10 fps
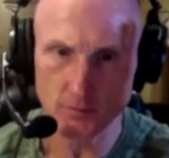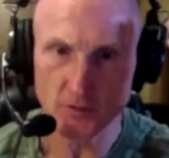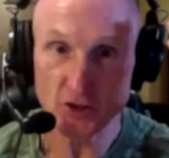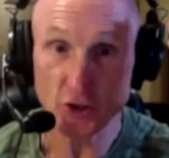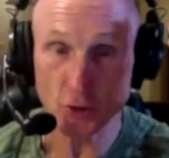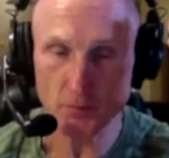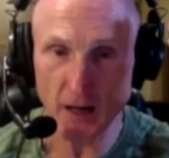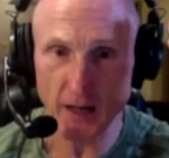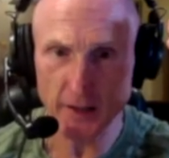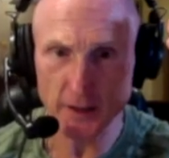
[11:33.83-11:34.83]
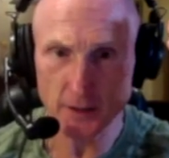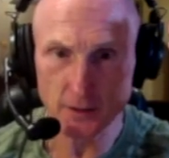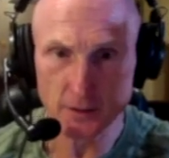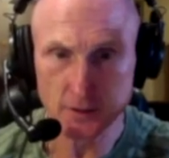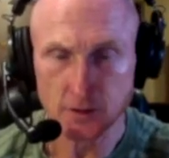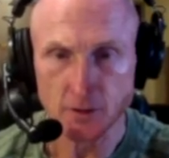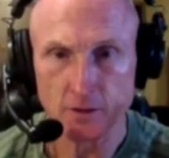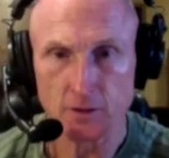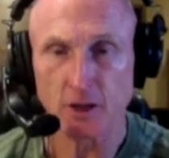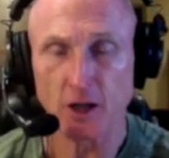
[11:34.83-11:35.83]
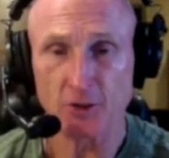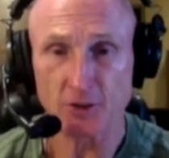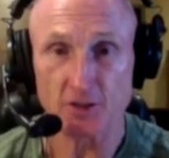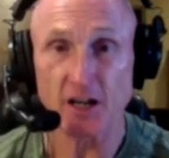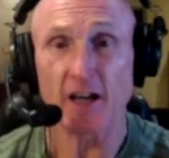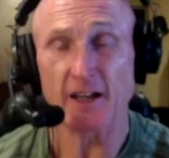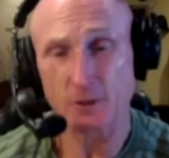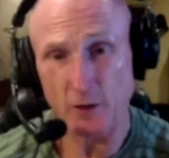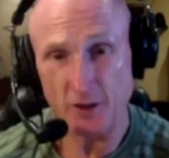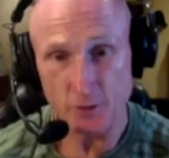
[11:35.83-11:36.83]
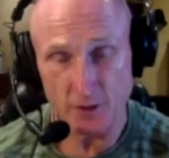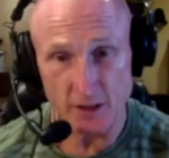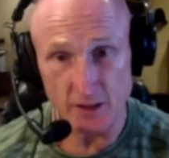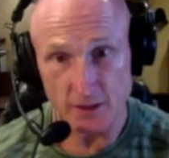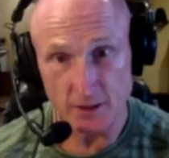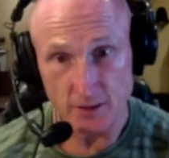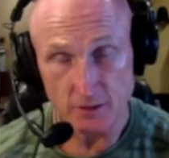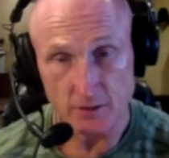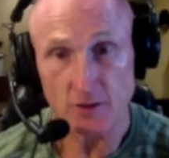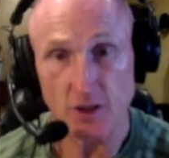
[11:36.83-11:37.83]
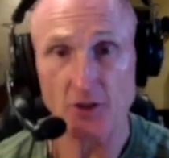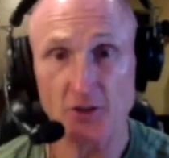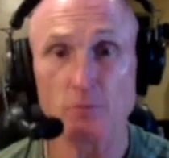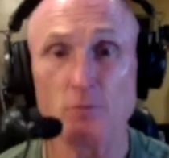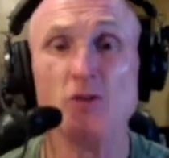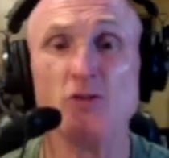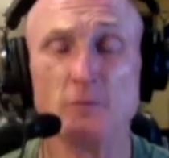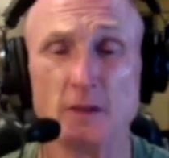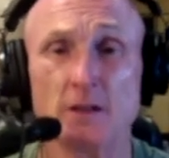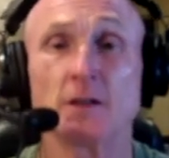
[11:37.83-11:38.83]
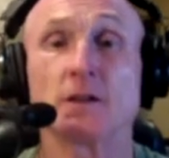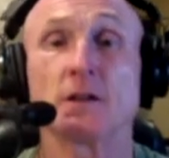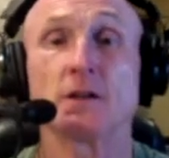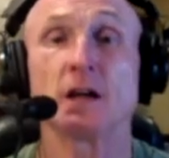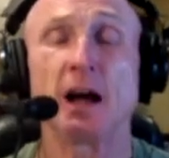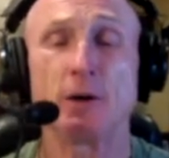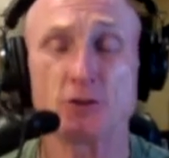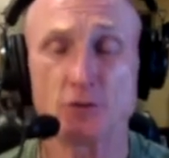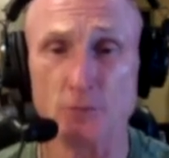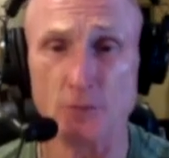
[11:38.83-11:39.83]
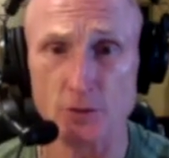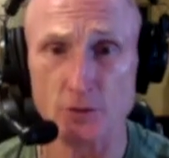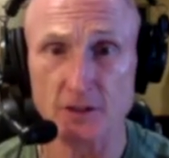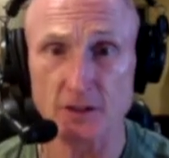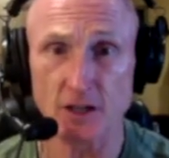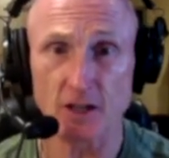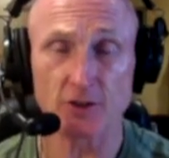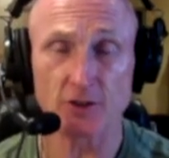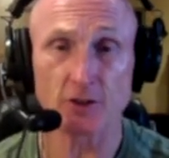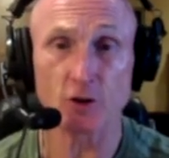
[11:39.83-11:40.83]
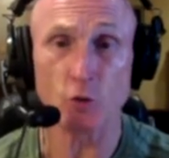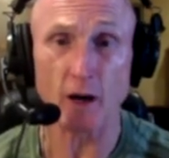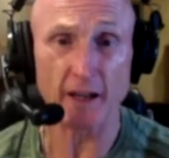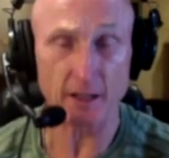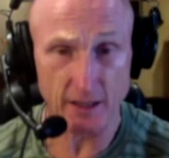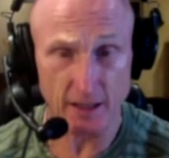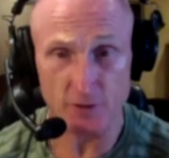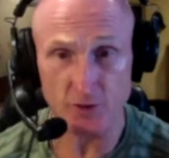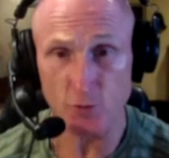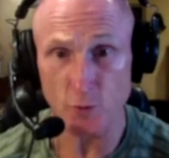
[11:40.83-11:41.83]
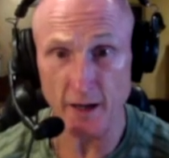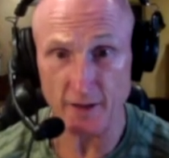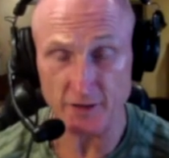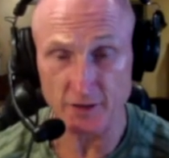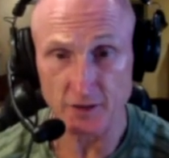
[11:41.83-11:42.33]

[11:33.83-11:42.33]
your mind, Doctor Diet, what you eat, Doctor Movement, how you move, and Doctor Quiet, how you rest.